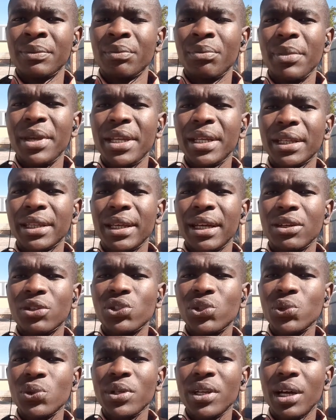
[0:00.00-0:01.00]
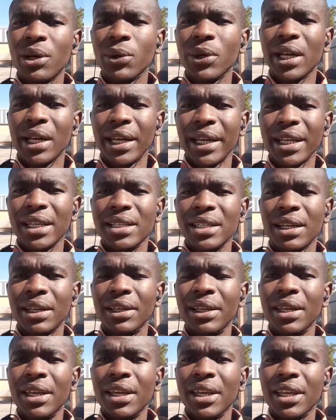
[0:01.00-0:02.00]
Meaning that sooner or later,
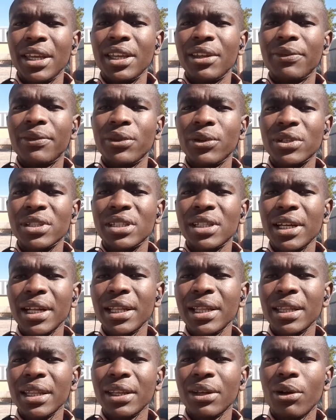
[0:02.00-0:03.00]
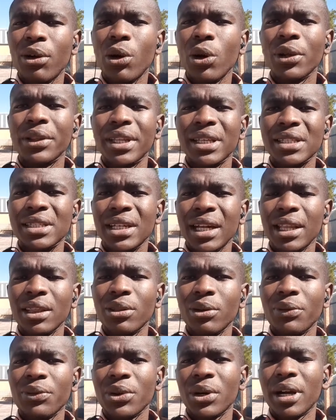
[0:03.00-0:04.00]
if your strength or the
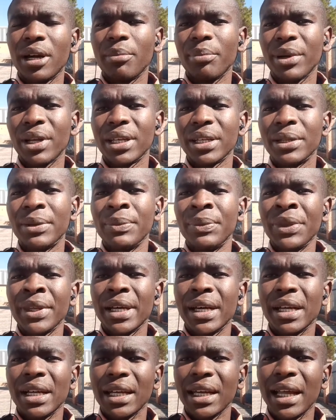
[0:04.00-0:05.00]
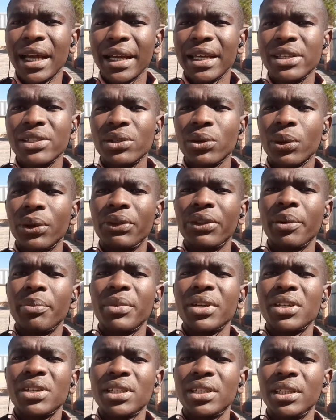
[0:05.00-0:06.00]
strength of your company relies on the
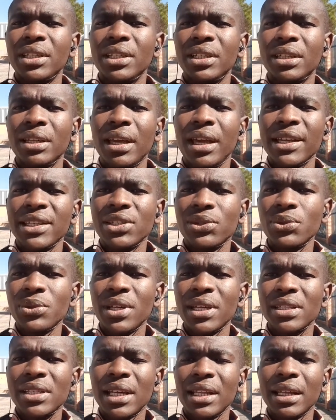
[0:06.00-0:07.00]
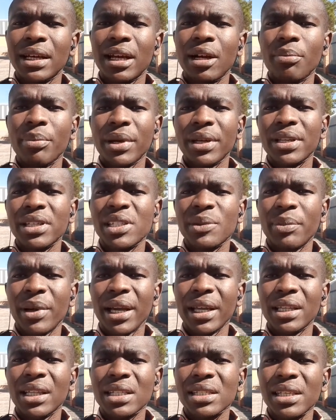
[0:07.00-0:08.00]
machine, as soon as other companies
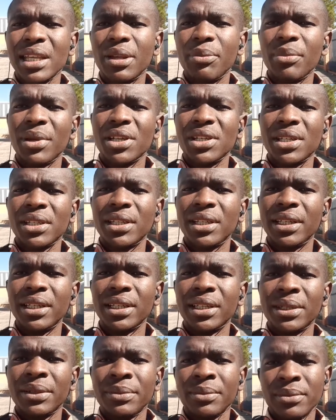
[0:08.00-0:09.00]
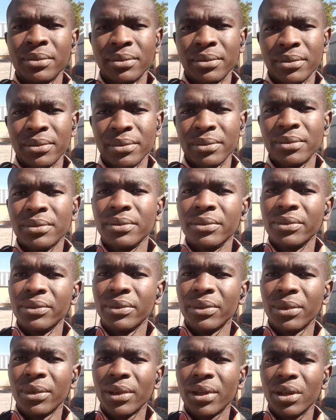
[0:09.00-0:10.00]
buy the same machine,
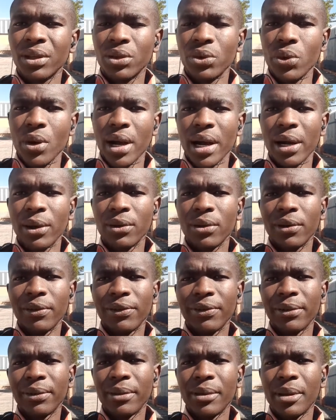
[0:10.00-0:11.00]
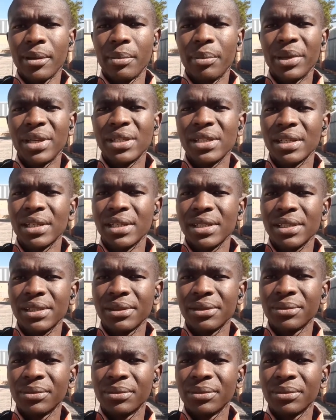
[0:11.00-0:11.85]
you are out of business.